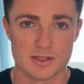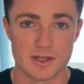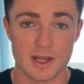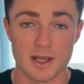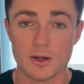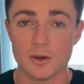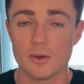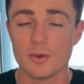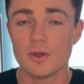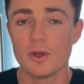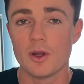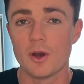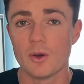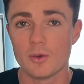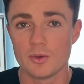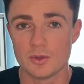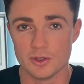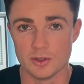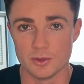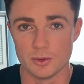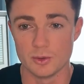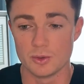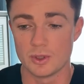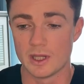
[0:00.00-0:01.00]
They don't know
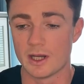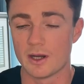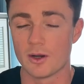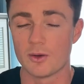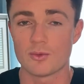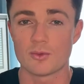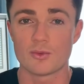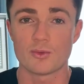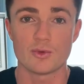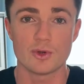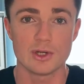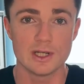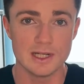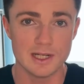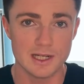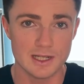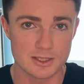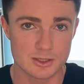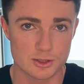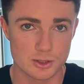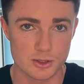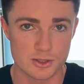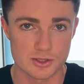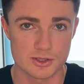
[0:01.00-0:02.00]
you, they don't really
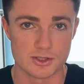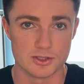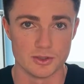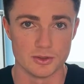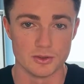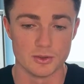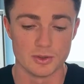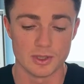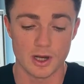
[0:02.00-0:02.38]
trust you,